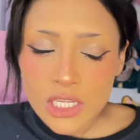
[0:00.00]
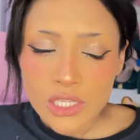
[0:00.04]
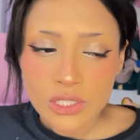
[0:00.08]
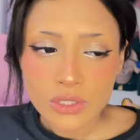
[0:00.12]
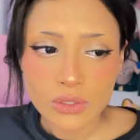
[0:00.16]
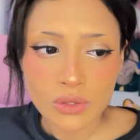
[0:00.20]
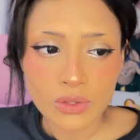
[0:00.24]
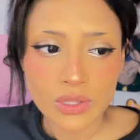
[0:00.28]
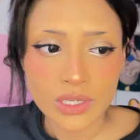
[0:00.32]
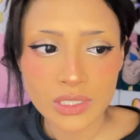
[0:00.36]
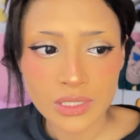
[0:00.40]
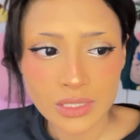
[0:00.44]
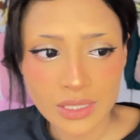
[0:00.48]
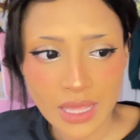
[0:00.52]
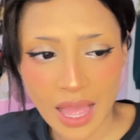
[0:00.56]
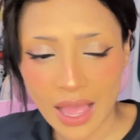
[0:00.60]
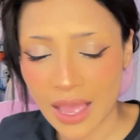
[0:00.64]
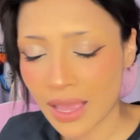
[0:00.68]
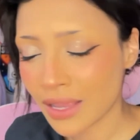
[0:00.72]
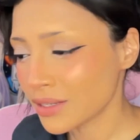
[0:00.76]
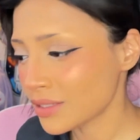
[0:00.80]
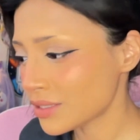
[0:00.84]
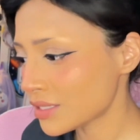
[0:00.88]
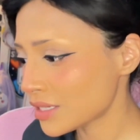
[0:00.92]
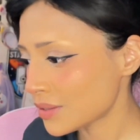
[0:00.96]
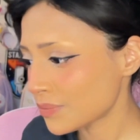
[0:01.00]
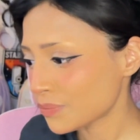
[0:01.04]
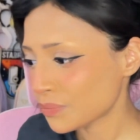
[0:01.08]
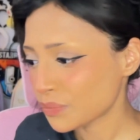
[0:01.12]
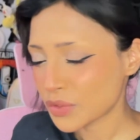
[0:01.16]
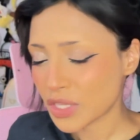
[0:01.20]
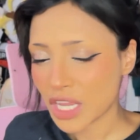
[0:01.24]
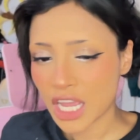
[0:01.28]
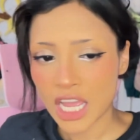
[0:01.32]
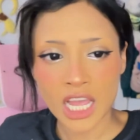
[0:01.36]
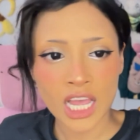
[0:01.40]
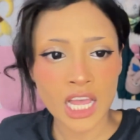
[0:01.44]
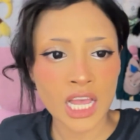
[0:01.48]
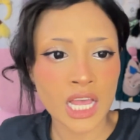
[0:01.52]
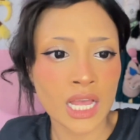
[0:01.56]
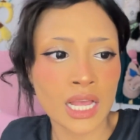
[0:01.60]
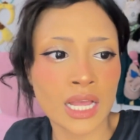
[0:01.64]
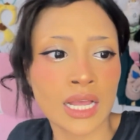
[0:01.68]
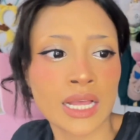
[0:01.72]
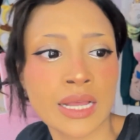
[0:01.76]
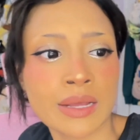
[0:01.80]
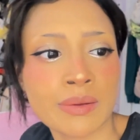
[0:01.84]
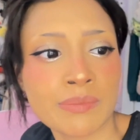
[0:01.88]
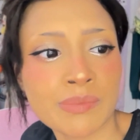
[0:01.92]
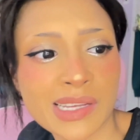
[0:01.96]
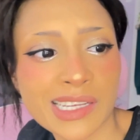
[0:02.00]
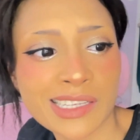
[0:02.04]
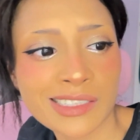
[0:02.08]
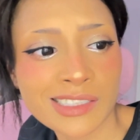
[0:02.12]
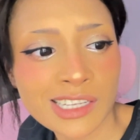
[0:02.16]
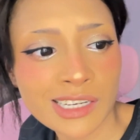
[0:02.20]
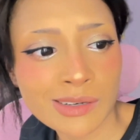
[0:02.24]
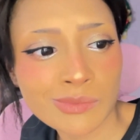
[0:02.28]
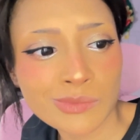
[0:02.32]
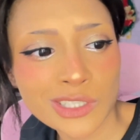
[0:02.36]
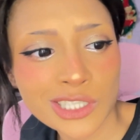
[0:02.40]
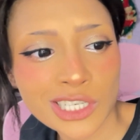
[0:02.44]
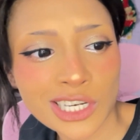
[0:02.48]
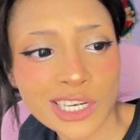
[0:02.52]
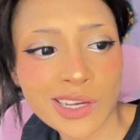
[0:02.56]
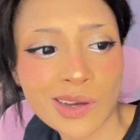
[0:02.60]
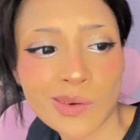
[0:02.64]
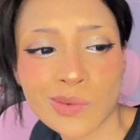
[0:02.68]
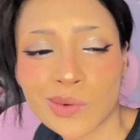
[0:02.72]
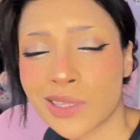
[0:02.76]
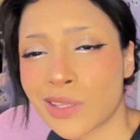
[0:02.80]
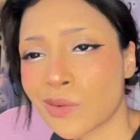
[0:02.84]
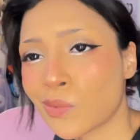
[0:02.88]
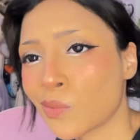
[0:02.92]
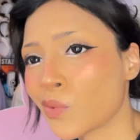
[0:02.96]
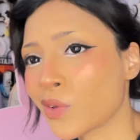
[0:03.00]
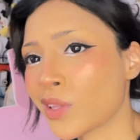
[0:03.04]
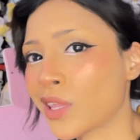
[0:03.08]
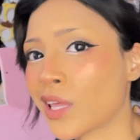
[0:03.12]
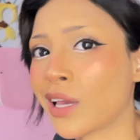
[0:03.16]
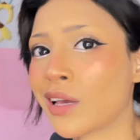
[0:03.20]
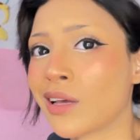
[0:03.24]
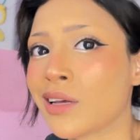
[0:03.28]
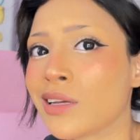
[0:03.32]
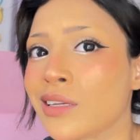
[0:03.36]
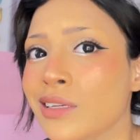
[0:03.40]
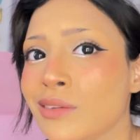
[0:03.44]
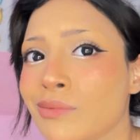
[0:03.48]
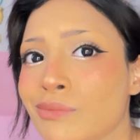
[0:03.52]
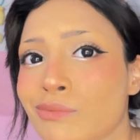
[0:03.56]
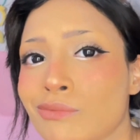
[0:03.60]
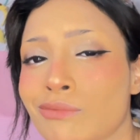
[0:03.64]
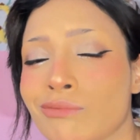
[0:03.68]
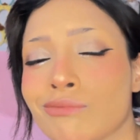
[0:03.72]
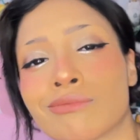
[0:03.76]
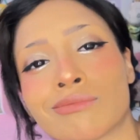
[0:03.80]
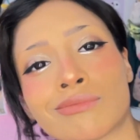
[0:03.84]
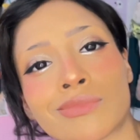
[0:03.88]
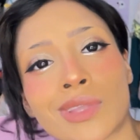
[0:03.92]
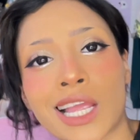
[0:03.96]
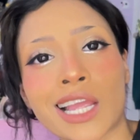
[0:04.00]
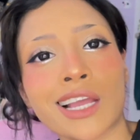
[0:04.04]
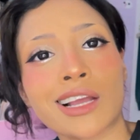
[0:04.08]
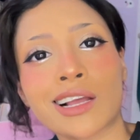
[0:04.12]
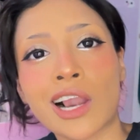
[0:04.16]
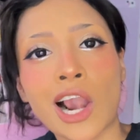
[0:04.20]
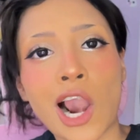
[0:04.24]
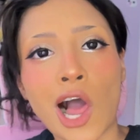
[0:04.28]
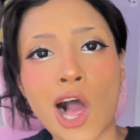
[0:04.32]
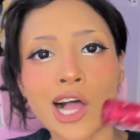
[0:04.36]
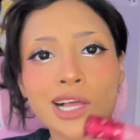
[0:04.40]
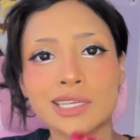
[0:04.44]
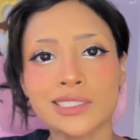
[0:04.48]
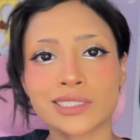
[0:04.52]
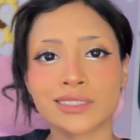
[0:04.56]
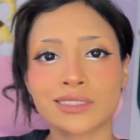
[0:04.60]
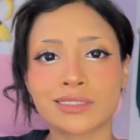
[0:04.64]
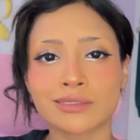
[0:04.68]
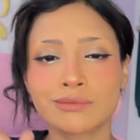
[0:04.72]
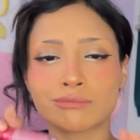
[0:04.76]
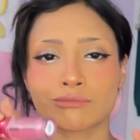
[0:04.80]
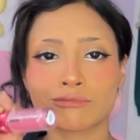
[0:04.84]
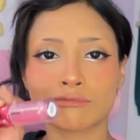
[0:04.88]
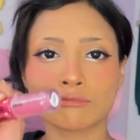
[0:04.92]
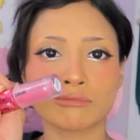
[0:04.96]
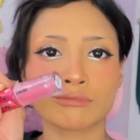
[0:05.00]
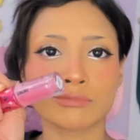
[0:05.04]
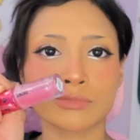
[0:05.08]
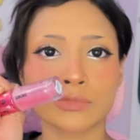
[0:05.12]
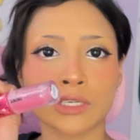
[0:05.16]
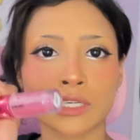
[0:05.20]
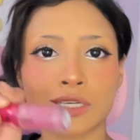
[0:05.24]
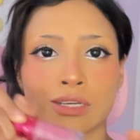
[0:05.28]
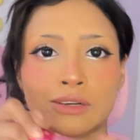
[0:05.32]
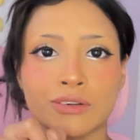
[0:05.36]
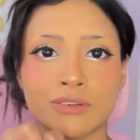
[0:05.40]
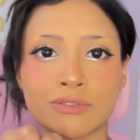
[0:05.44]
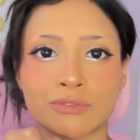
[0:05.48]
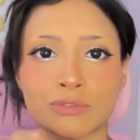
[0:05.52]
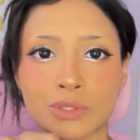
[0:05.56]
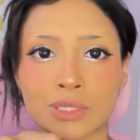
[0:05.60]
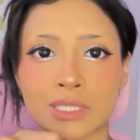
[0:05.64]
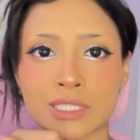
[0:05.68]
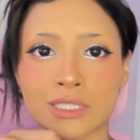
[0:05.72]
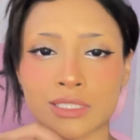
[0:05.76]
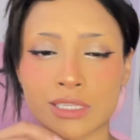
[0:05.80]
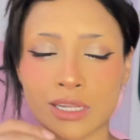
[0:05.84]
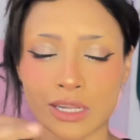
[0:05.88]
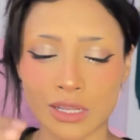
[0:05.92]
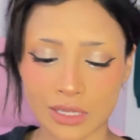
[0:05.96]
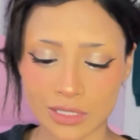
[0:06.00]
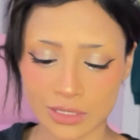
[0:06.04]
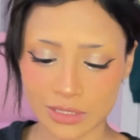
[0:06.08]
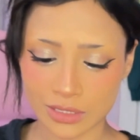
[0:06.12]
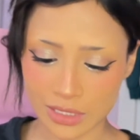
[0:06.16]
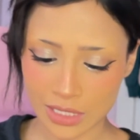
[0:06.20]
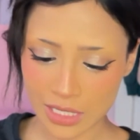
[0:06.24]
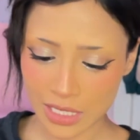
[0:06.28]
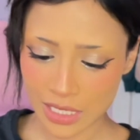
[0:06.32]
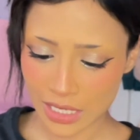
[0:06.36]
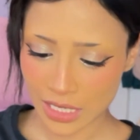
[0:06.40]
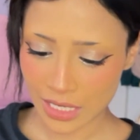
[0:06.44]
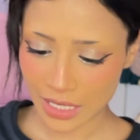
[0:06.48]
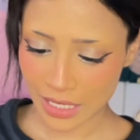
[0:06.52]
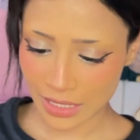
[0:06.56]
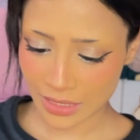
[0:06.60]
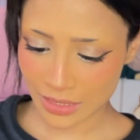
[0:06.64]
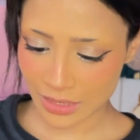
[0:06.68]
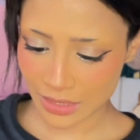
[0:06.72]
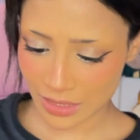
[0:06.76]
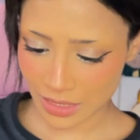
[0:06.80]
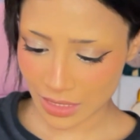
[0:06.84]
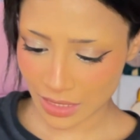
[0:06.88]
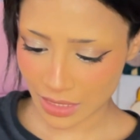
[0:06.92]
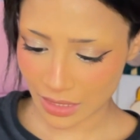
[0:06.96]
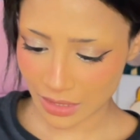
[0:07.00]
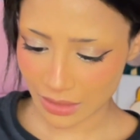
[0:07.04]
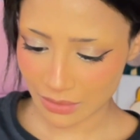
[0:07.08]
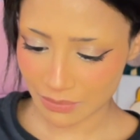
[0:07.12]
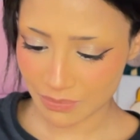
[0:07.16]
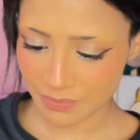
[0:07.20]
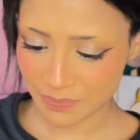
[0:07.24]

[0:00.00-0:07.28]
So there's that. And then I'm just gonna go with them with like a gloss. I'm going for this gloss. It's a